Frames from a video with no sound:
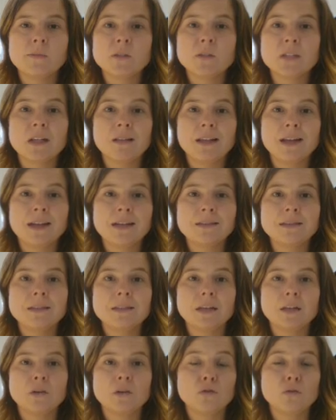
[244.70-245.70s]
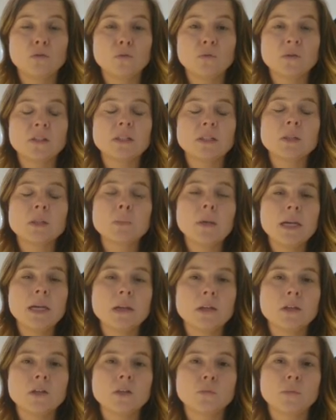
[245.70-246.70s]
have scholastic news in
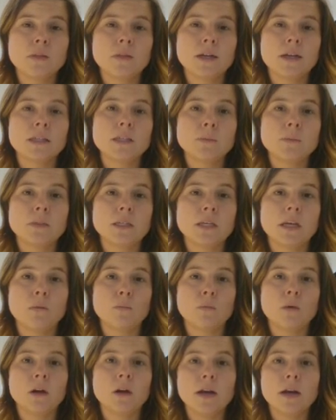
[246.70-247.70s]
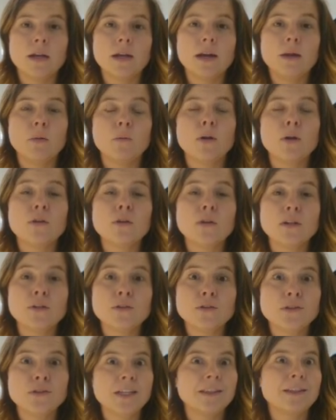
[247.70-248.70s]
Spanish with activities they can work on. I want you to
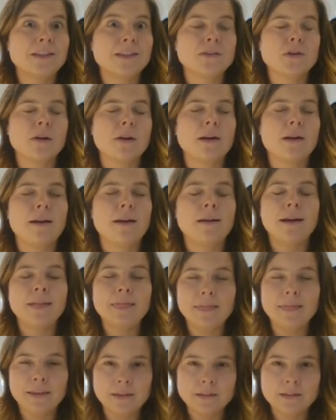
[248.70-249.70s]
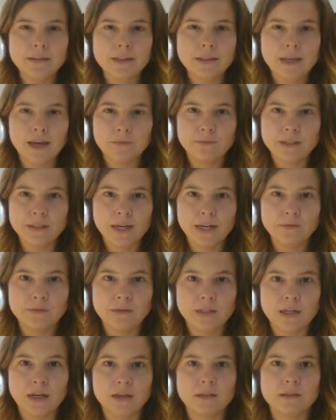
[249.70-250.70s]
understand these are not things they have to
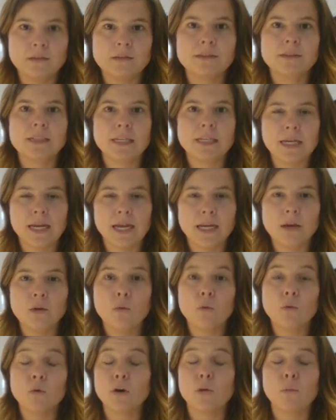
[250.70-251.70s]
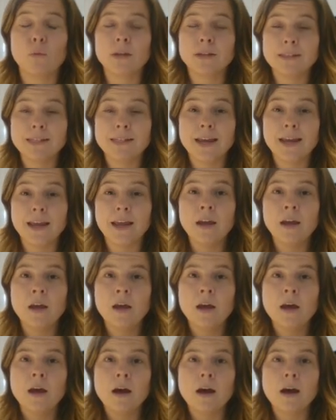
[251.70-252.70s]
have done tonight or in one day.
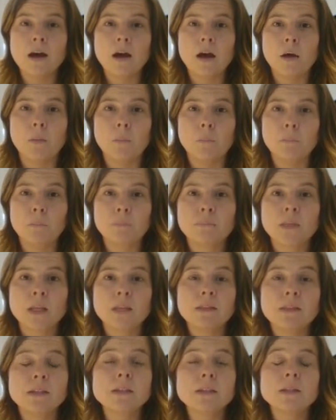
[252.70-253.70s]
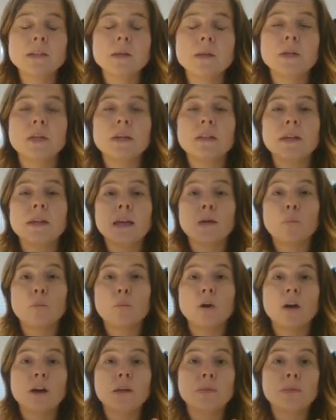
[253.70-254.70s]
This is something they can
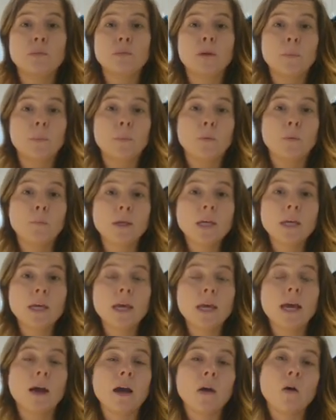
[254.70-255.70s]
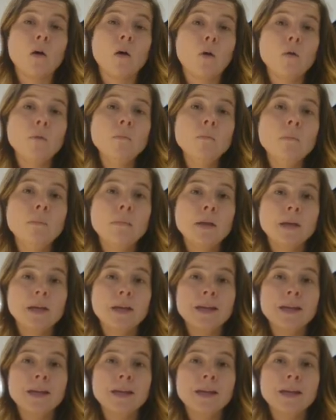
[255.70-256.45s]
work on throughout the week at home,